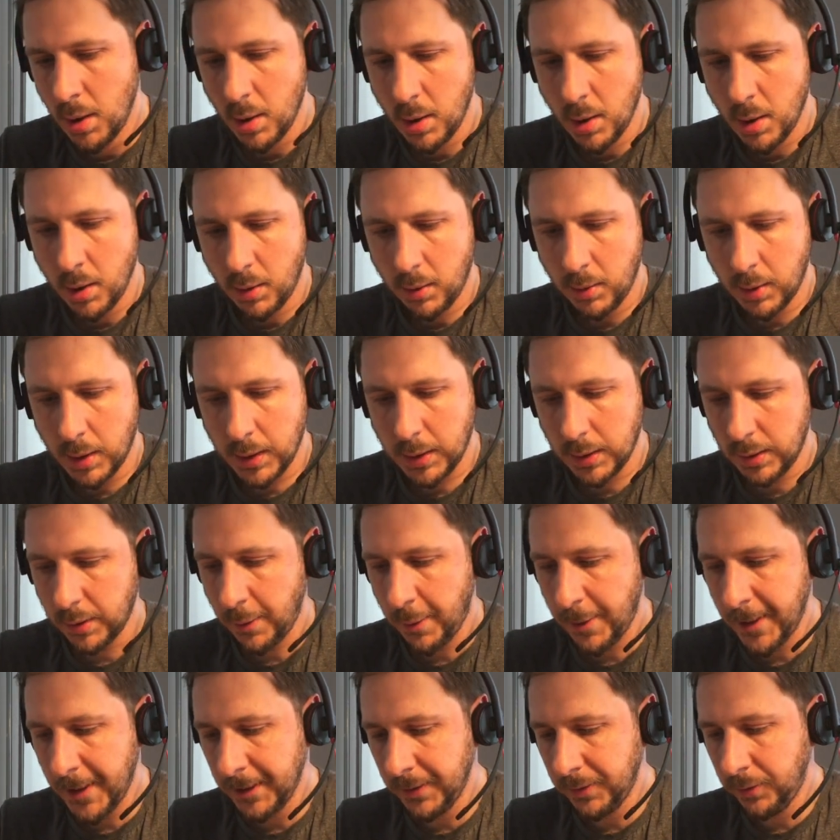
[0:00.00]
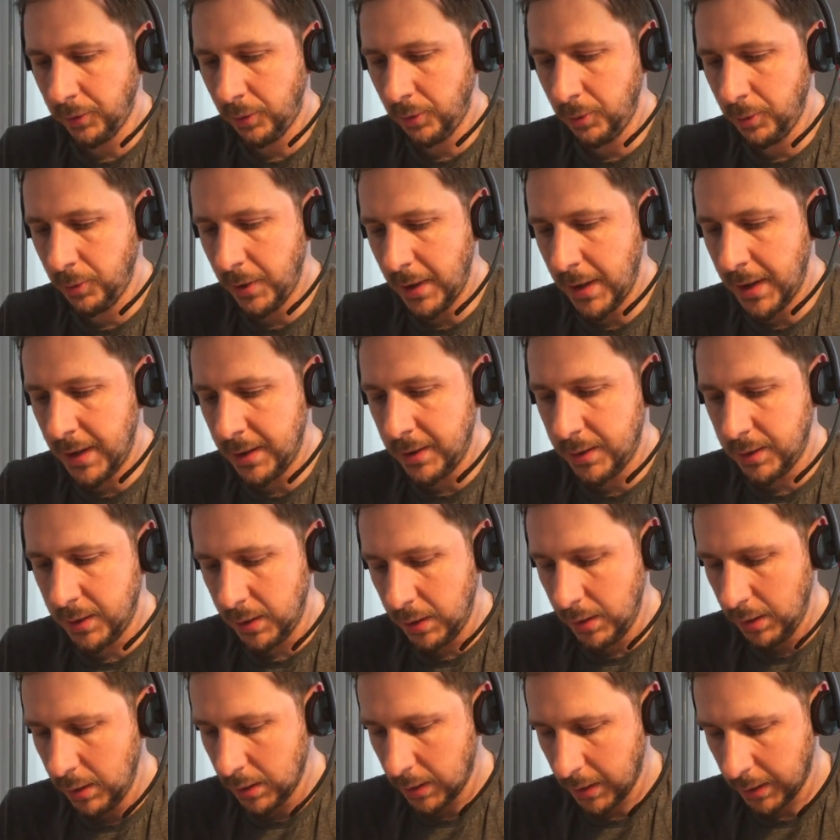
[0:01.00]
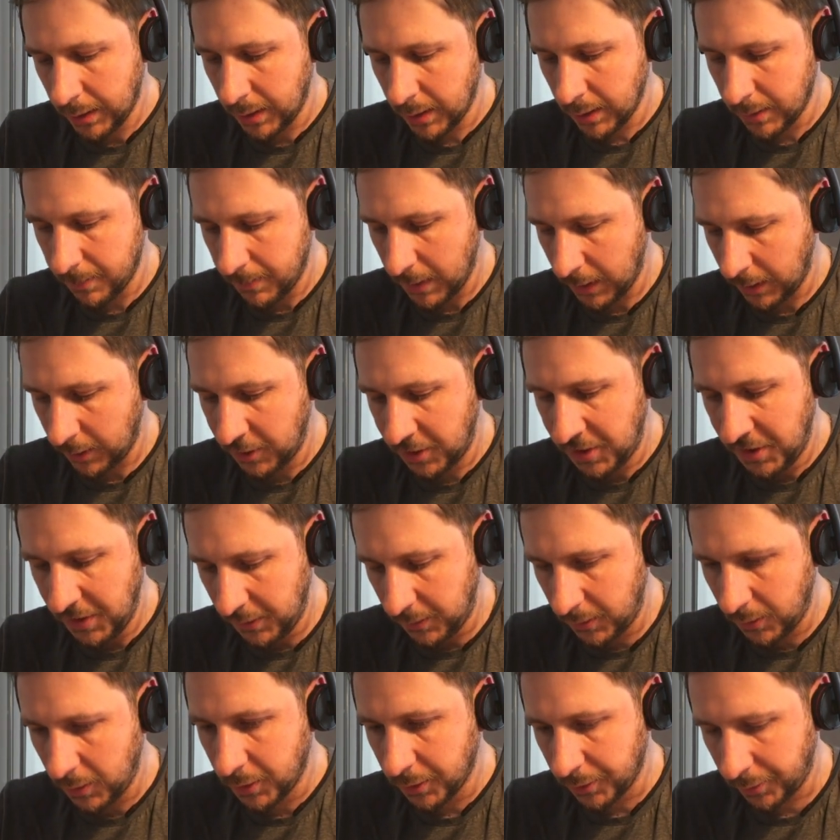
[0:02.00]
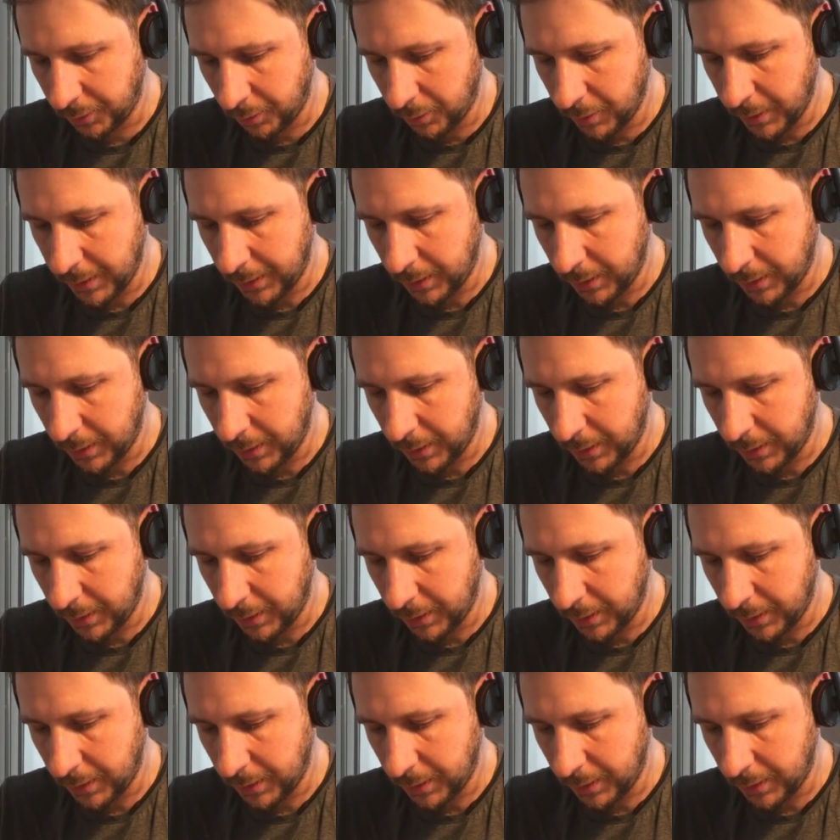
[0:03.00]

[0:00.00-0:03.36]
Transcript: Well, thanks to Eddie, I can make keys cost quite a